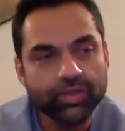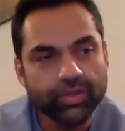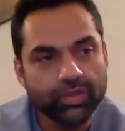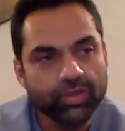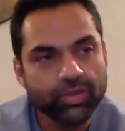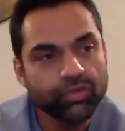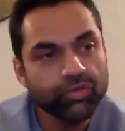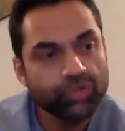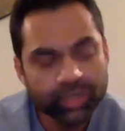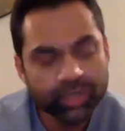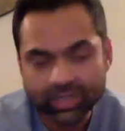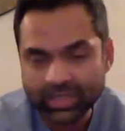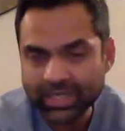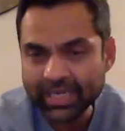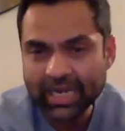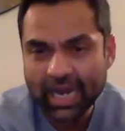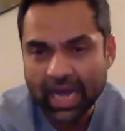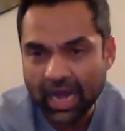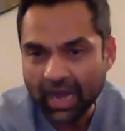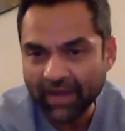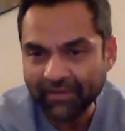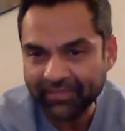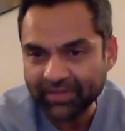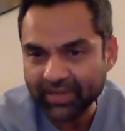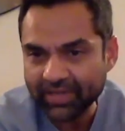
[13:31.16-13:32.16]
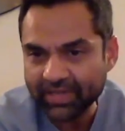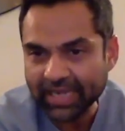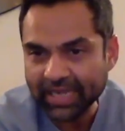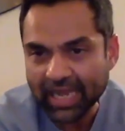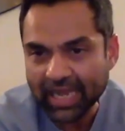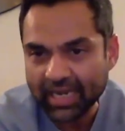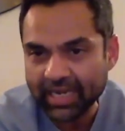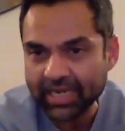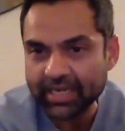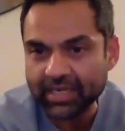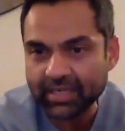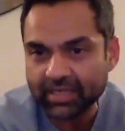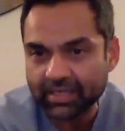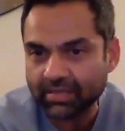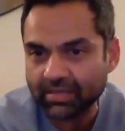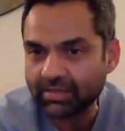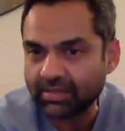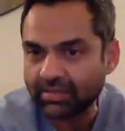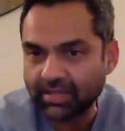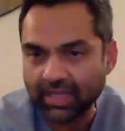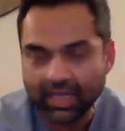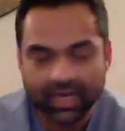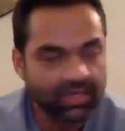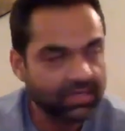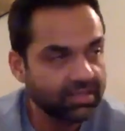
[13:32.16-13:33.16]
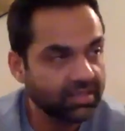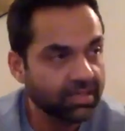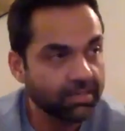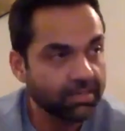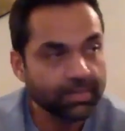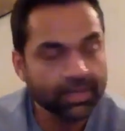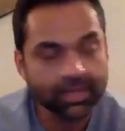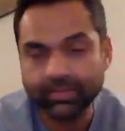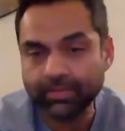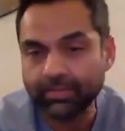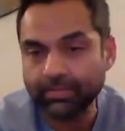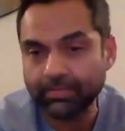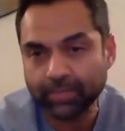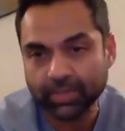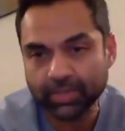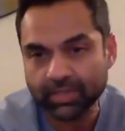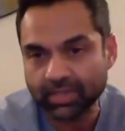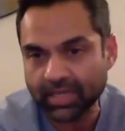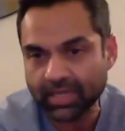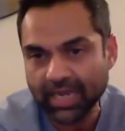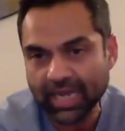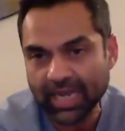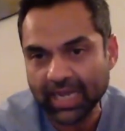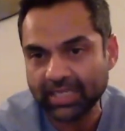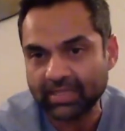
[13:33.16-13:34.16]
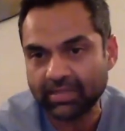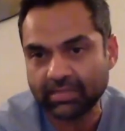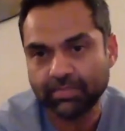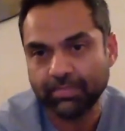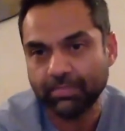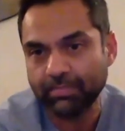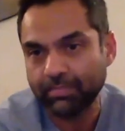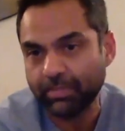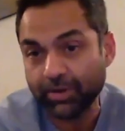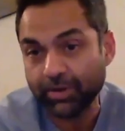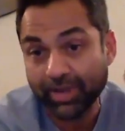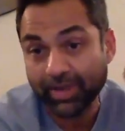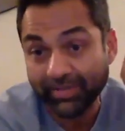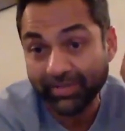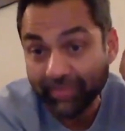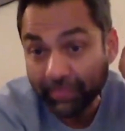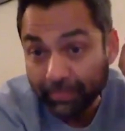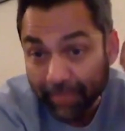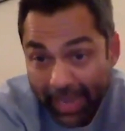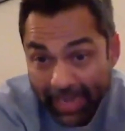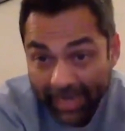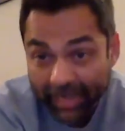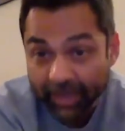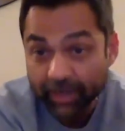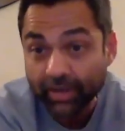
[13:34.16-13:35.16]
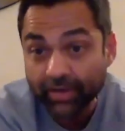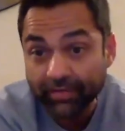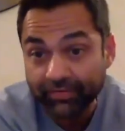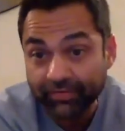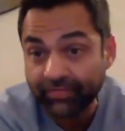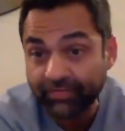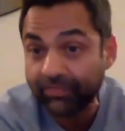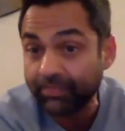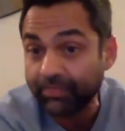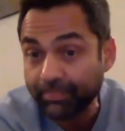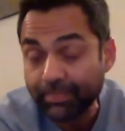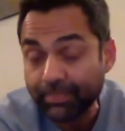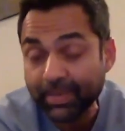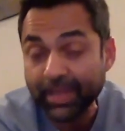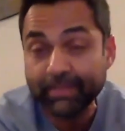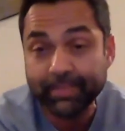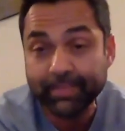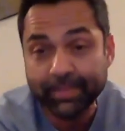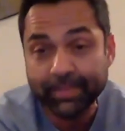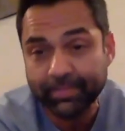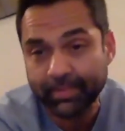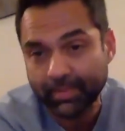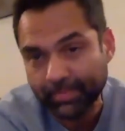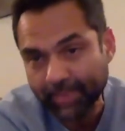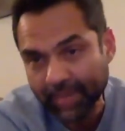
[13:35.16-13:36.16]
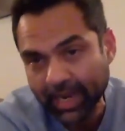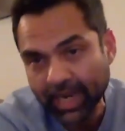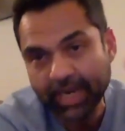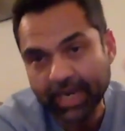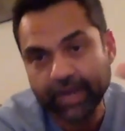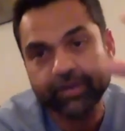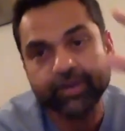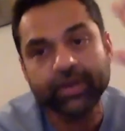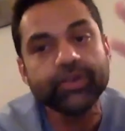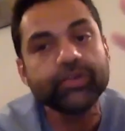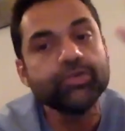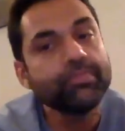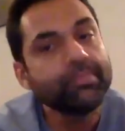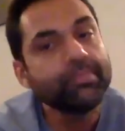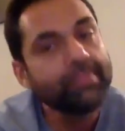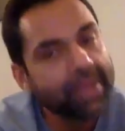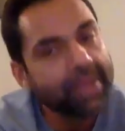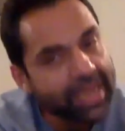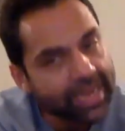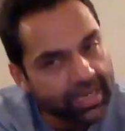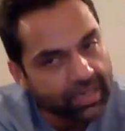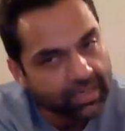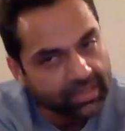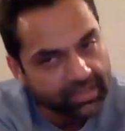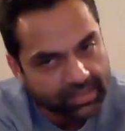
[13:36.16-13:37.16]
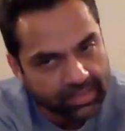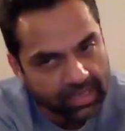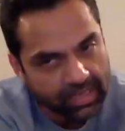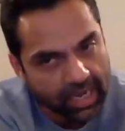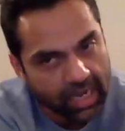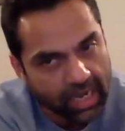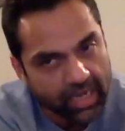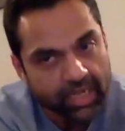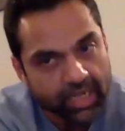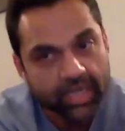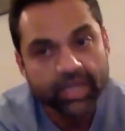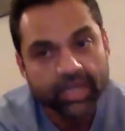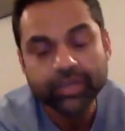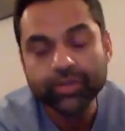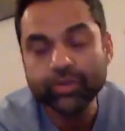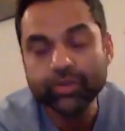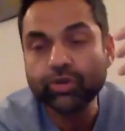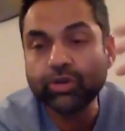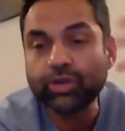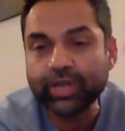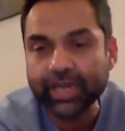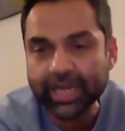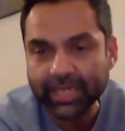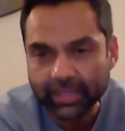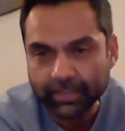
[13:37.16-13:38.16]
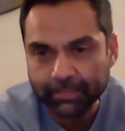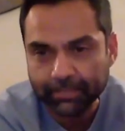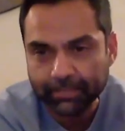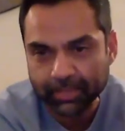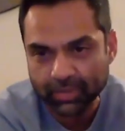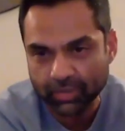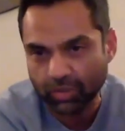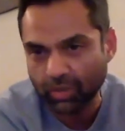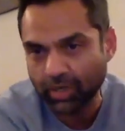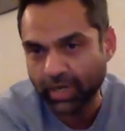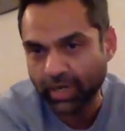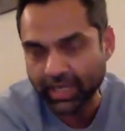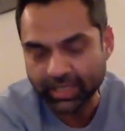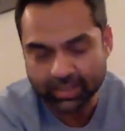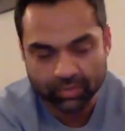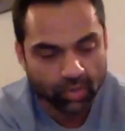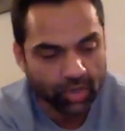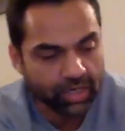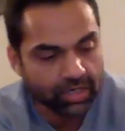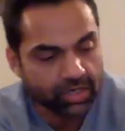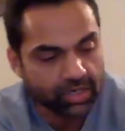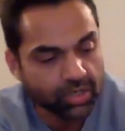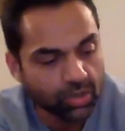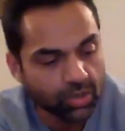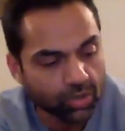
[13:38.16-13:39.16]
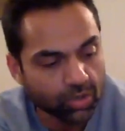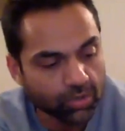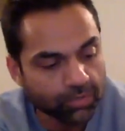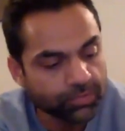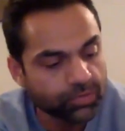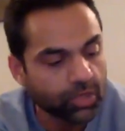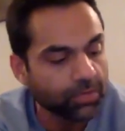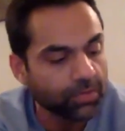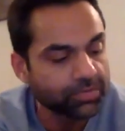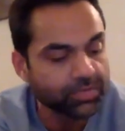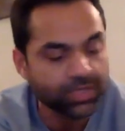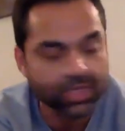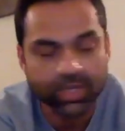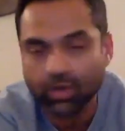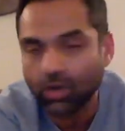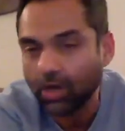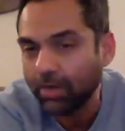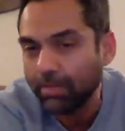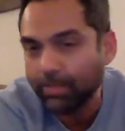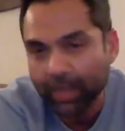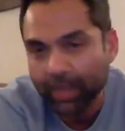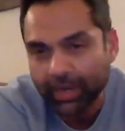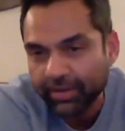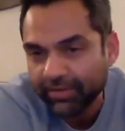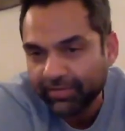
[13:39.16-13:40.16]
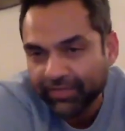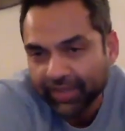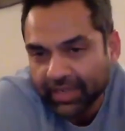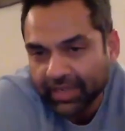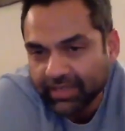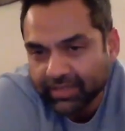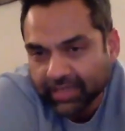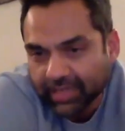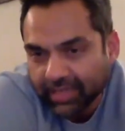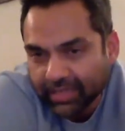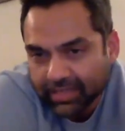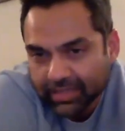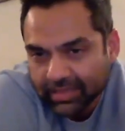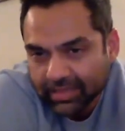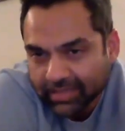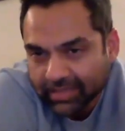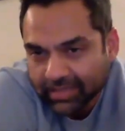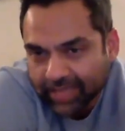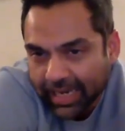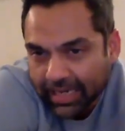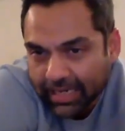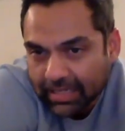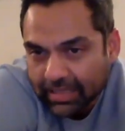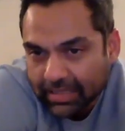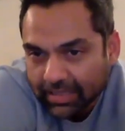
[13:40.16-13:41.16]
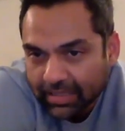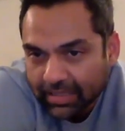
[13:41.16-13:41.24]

you just need half the talent that some other person has, but you have the backing of big people behind you, and you make a star. You create the persona. It's what Noam Chomsky called manufacturing consent.